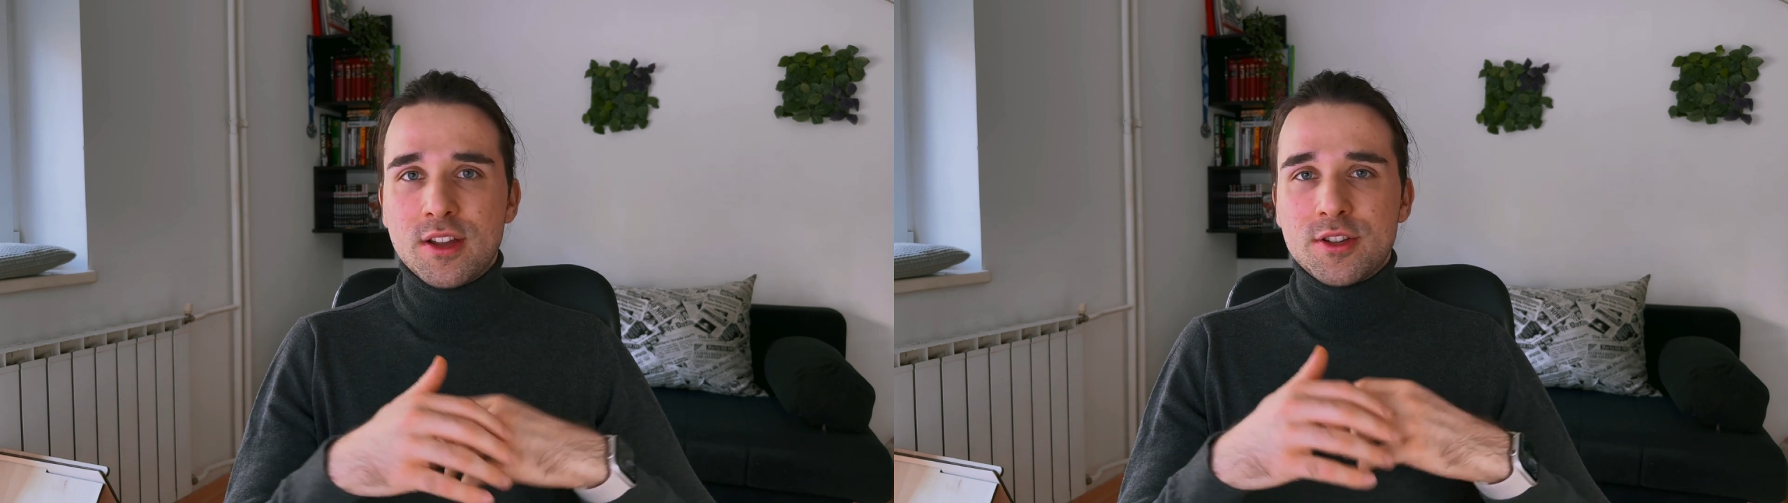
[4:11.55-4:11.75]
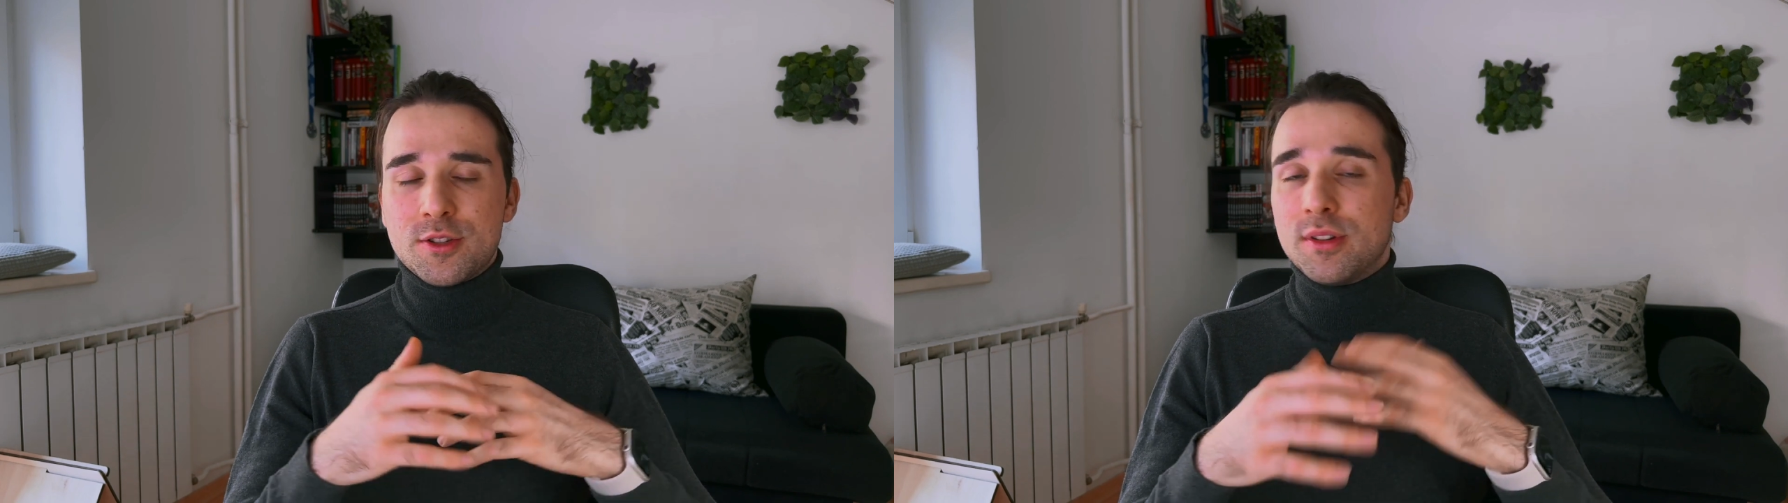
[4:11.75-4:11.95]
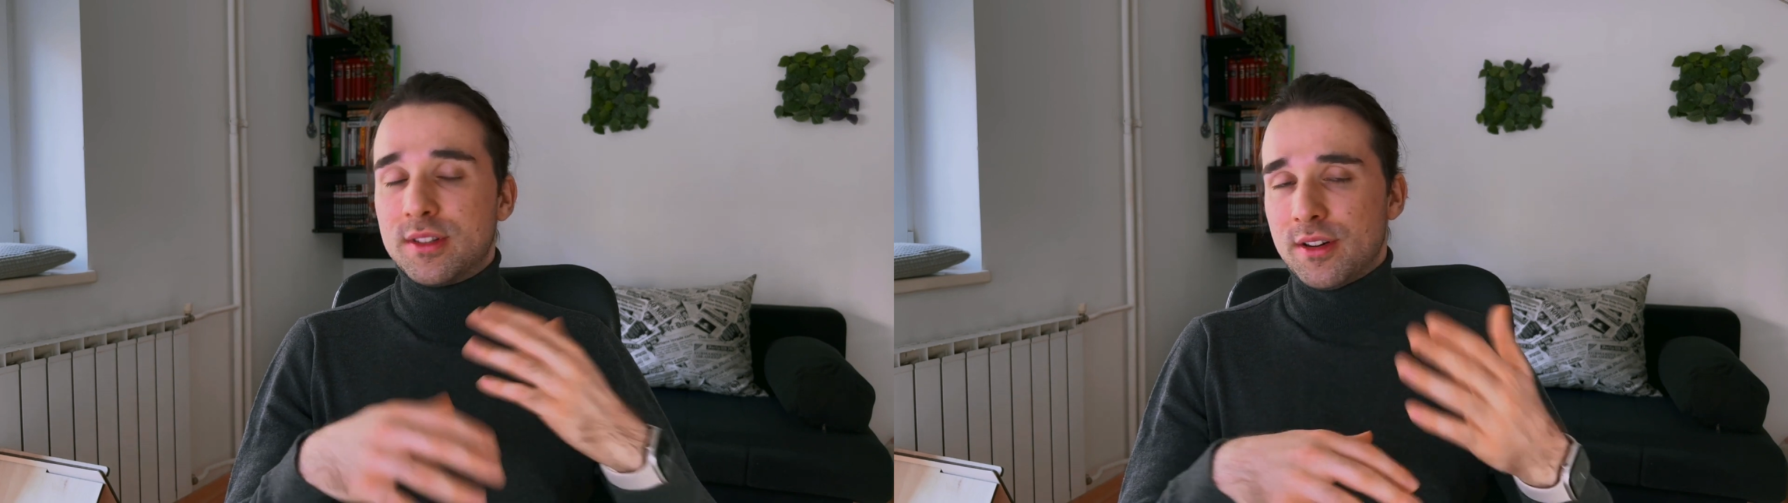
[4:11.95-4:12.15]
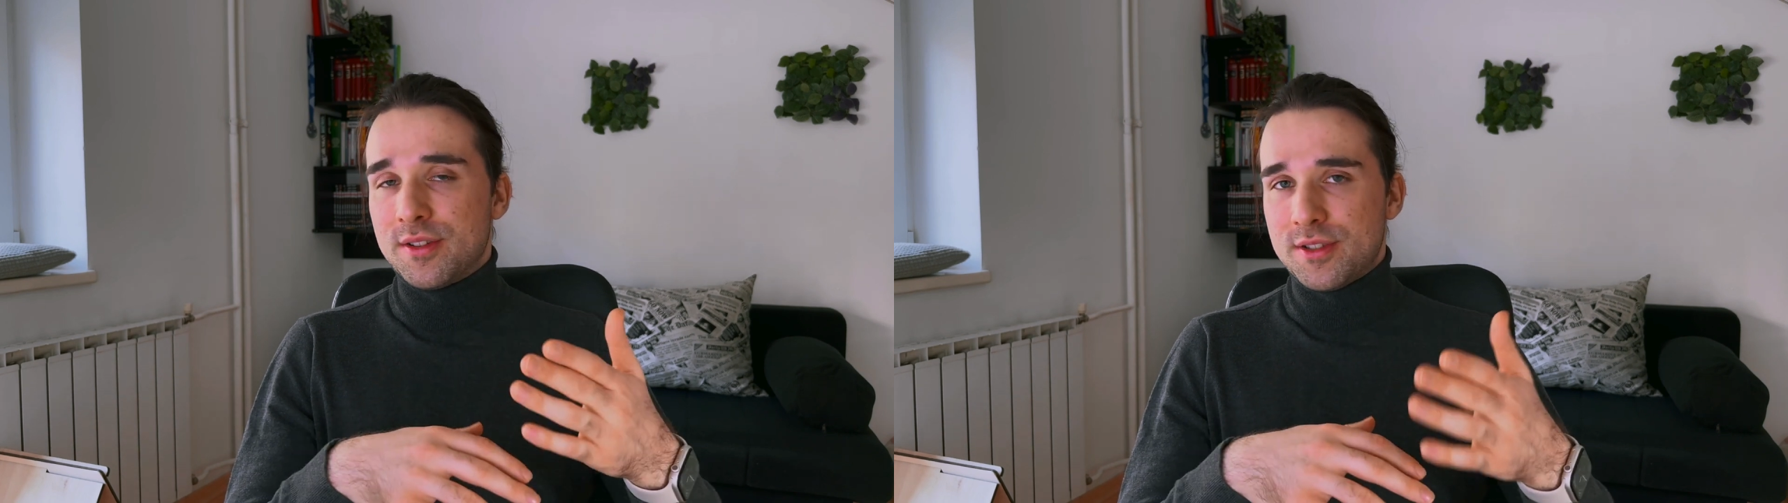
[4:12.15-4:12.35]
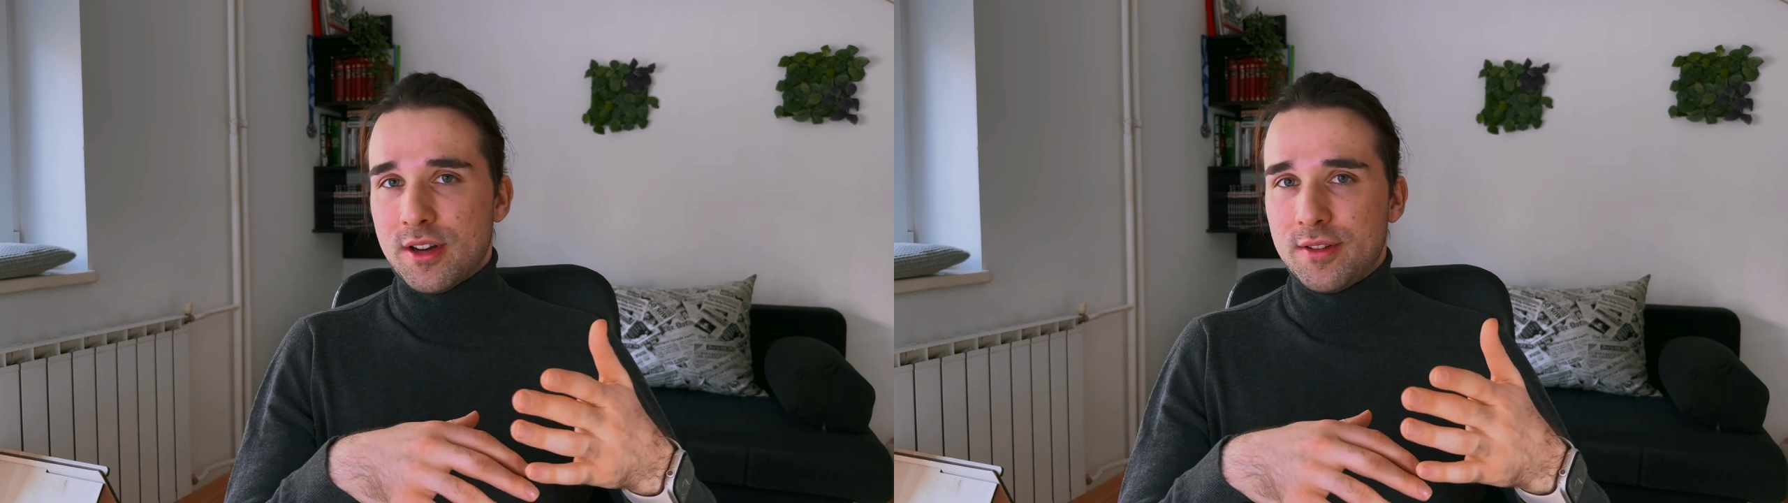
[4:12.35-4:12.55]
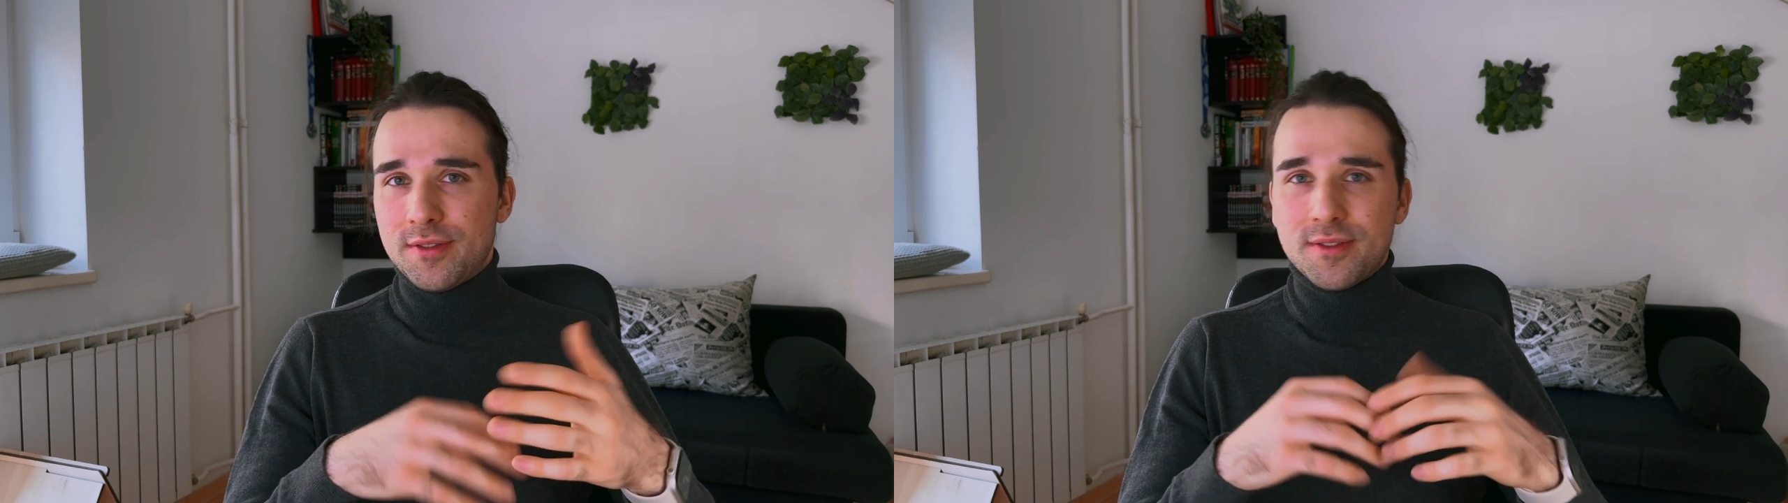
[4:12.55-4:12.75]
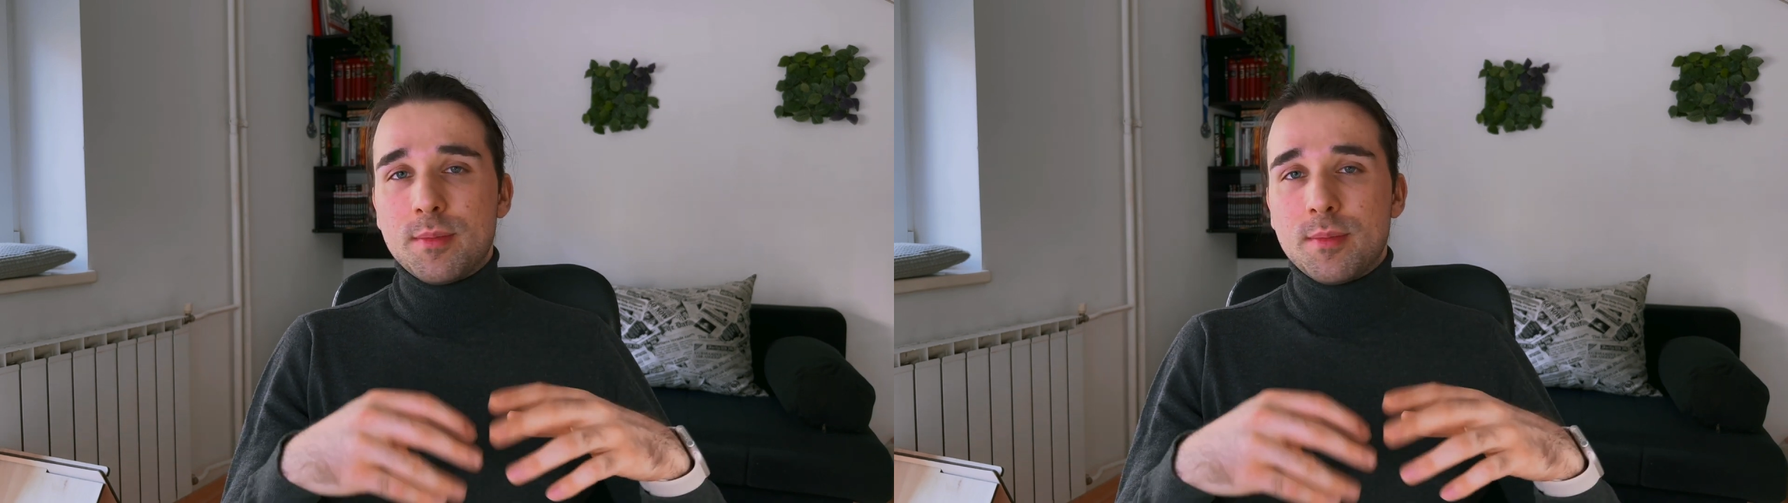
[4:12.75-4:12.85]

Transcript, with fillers: so it turns off.